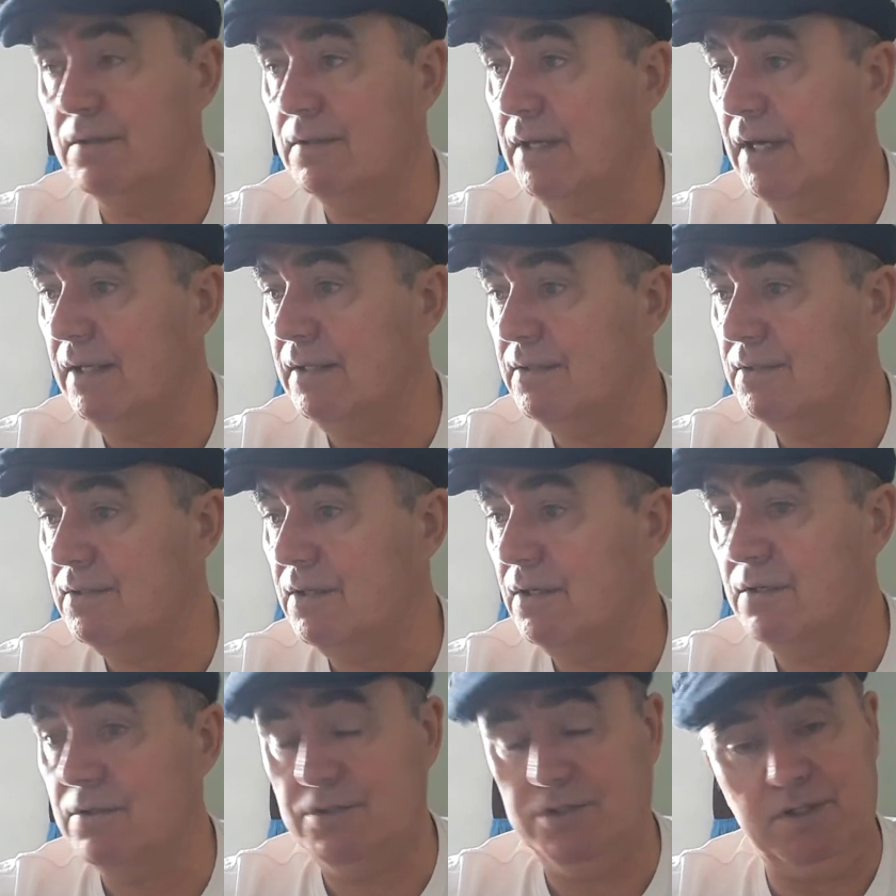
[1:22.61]
that
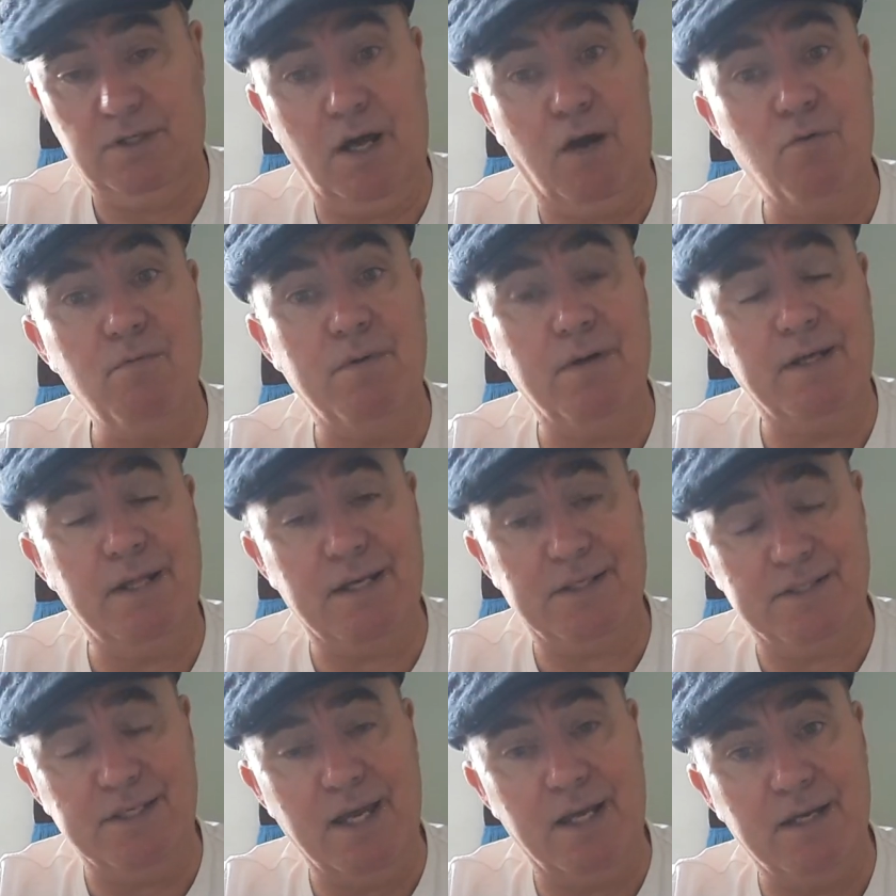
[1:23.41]
hopefully
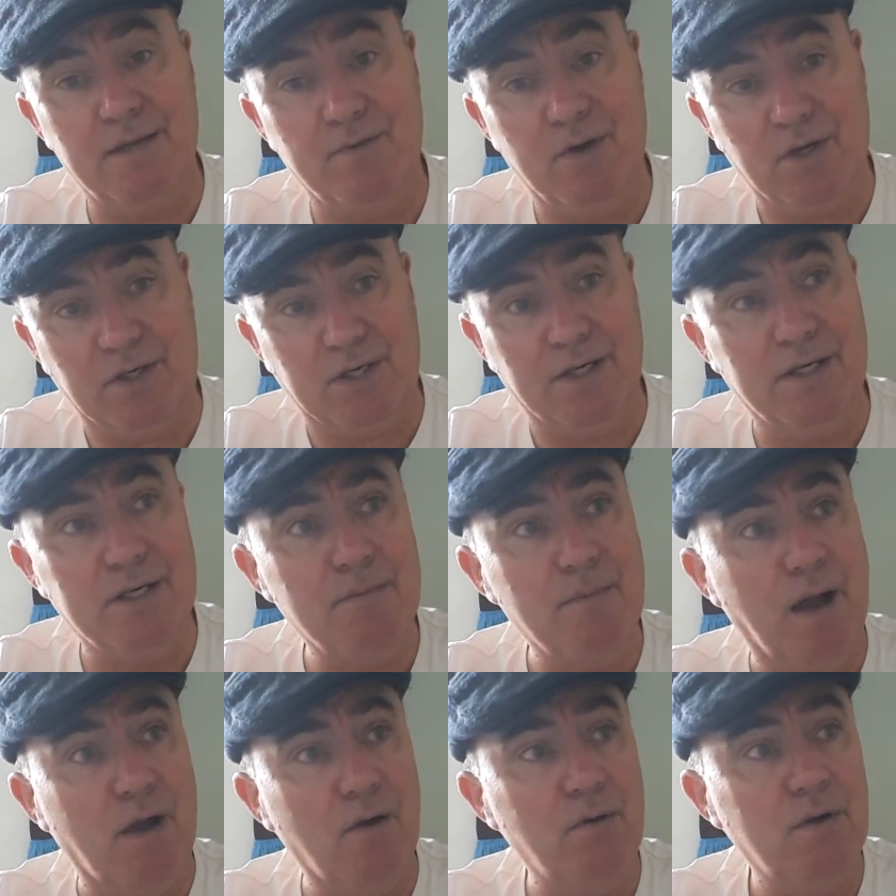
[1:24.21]
that's the end of her
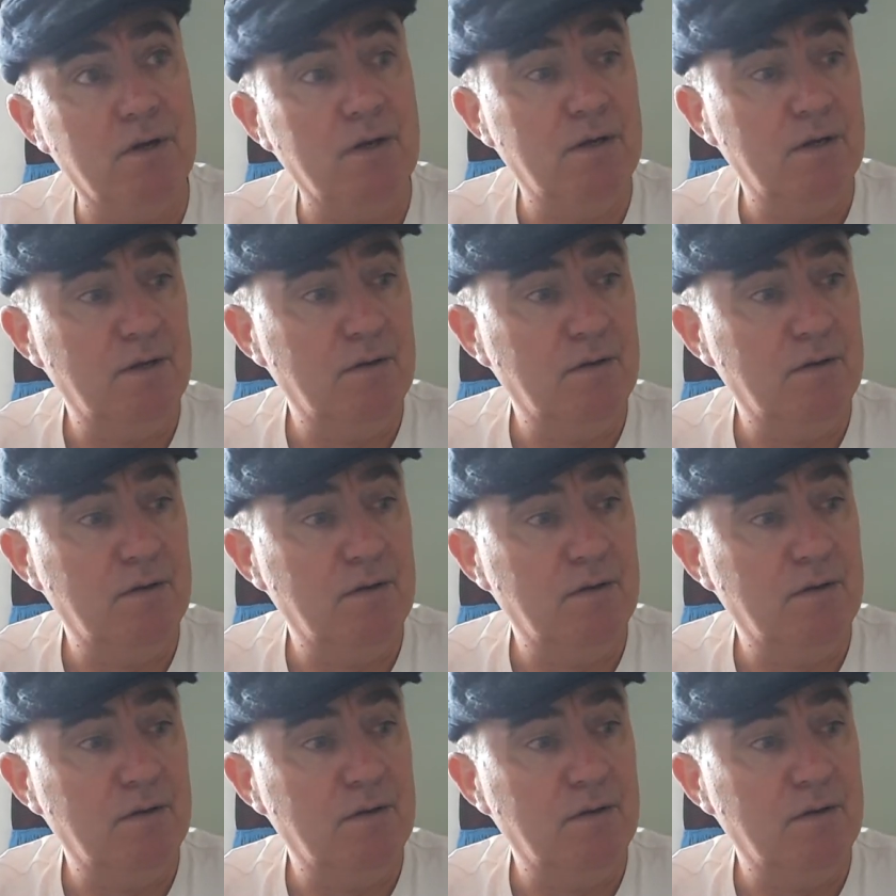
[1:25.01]
chemo,